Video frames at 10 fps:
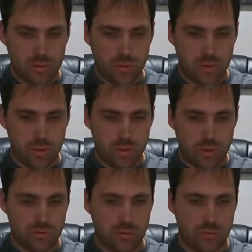Yeah,
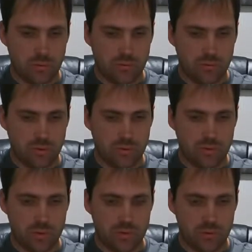because I mean 150
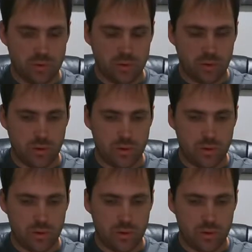is retarded.